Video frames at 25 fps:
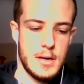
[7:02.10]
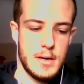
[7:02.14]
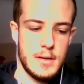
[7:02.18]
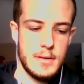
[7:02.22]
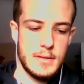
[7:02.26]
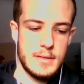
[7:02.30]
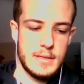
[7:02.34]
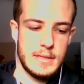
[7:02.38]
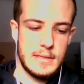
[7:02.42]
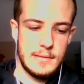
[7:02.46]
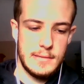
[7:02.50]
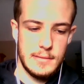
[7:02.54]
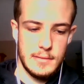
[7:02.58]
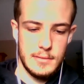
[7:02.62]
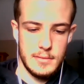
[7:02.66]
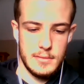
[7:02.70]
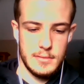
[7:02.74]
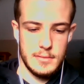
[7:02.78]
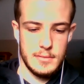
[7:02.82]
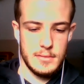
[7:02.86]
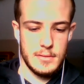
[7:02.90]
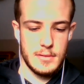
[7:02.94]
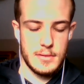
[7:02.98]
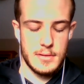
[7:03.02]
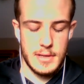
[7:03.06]

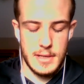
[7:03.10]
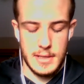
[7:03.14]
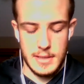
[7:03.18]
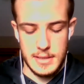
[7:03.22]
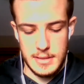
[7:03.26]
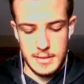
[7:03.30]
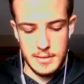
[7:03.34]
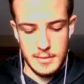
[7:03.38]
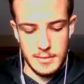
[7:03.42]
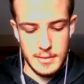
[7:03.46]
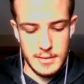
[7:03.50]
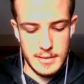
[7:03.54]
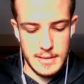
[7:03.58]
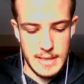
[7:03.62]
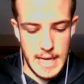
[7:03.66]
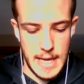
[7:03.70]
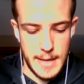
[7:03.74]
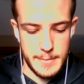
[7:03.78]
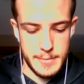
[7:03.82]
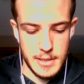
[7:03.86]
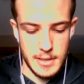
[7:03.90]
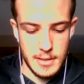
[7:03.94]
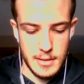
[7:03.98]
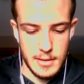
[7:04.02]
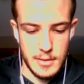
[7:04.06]
still learning, still
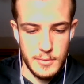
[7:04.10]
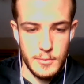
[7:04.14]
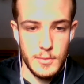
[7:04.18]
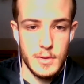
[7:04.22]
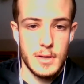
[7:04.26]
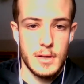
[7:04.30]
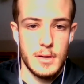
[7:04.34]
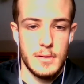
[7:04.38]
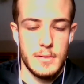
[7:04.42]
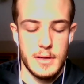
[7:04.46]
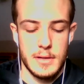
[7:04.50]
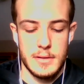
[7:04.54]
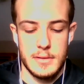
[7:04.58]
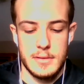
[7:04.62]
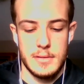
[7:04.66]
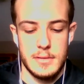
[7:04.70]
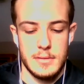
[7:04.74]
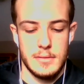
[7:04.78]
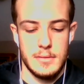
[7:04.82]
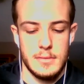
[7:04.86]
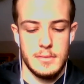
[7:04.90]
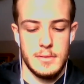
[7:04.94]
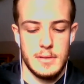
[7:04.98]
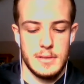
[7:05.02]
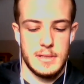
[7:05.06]
adapting, and then we go on
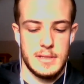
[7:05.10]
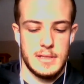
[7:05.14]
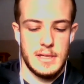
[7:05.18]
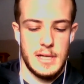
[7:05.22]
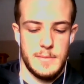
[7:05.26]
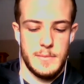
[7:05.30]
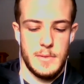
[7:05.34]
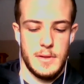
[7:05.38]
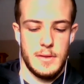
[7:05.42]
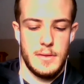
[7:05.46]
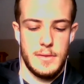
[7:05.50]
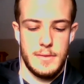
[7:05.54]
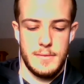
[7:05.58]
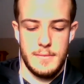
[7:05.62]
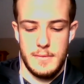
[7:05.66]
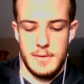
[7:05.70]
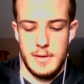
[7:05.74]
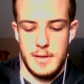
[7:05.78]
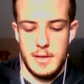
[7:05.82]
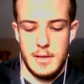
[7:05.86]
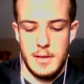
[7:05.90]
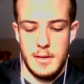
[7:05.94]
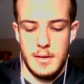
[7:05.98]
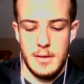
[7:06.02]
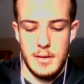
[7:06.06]
to assignment
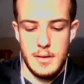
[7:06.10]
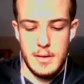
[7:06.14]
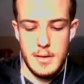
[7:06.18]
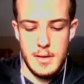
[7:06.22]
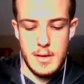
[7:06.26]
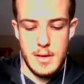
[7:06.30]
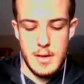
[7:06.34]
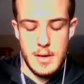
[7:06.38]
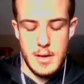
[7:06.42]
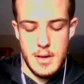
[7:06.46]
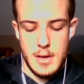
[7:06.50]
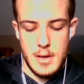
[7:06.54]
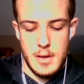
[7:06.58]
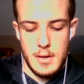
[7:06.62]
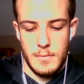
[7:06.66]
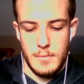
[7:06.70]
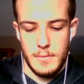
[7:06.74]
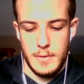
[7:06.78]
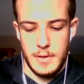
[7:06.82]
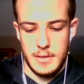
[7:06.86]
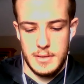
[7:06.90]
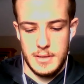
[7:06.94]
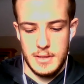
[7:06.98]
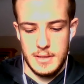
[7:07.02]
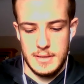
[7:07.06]
3,
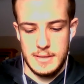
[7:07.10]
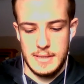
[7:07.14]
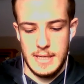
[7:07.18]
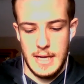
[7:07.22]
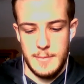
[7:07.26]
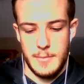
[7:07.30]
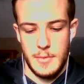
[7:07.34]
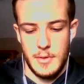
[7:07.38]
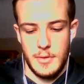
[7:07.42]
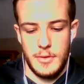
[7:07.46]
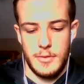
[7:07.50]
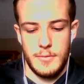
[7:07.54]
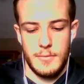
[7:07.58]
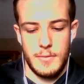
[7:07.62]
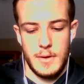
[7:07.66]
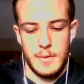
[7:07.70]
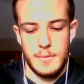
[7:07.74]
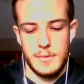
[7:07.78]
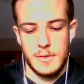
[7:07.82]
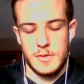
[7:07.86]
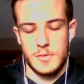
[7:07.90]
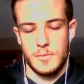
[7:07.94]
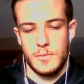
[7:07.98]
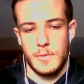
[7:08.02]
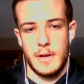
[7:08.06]
which assignment 3
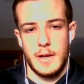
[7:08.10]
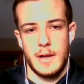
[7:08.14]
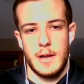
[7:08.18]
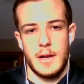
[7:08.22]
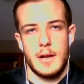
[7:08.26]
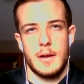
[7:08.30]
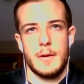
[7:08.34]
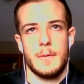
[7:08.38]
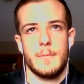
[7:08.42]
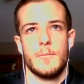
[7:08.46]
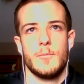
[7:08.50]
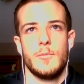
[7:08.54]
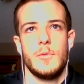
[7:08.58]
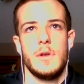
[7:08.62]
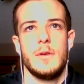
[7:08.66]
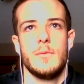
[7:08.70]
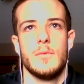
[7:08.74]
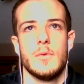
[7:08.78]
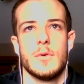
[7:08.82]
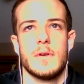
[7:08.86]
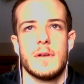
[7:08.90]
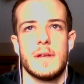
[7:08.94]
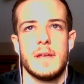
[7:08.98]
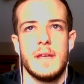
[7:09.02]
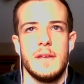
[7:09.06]
was where we
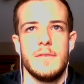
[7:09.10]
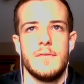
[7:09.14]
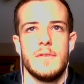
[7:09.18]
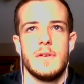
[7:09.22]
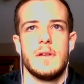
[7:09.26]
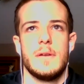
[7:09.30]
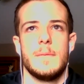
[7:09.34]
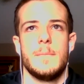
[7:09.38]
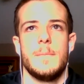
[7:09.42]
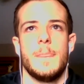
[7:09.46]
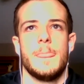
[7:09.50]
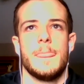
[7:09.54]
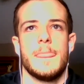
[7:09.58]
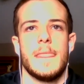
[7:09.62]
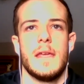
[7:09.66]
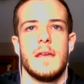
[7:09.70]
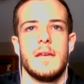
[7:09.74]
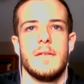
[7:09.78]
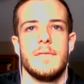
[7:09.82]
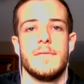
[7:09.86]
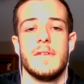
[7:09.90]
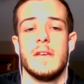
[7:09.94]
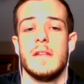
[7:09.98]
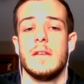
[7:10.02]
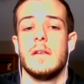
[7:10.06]
were given a
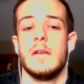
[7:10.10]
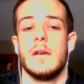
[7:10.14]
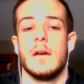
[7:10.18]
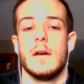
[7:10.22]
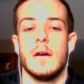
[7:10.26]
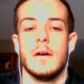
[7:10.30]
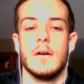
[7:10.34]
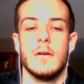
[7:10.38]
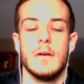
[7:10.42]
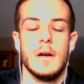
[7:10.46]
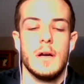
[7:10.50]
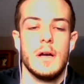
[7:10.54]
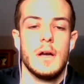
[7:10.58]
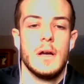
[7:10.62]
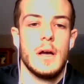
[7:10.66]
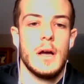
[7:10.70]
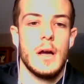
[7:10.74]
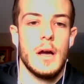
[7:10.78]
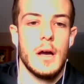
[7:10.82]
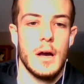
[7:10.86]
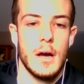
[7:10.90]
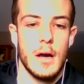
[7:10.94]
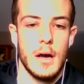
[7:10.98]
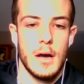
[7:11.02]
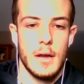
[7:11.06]
video.
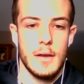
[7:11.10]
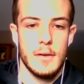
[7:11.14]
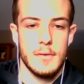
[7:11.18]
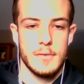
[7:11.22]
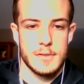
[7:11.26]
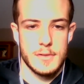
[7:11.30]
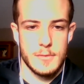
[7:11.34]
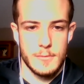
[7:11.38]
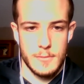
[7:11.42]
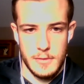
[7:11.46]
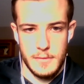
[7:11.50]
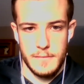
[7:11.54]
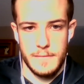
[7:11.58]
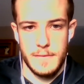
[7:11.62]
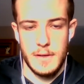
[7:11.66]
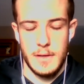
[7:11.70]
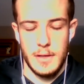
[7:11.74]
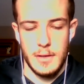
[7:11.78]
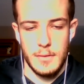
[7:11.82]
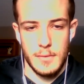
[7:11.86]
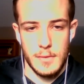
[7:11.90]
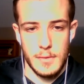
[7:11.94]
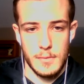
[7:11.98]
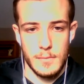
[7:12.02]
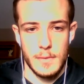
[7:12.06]
It was a real video
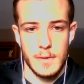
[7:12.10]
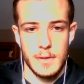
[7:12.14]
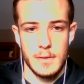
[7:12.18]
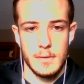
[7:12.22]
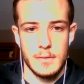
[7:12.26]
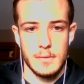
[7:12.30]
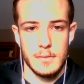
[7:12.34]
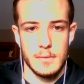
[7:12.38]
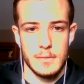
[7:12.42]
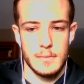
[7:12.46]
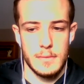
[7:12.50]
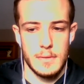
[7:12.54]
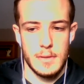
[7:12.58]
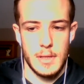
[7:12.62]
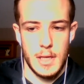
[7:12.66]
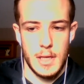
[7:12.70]
with a real,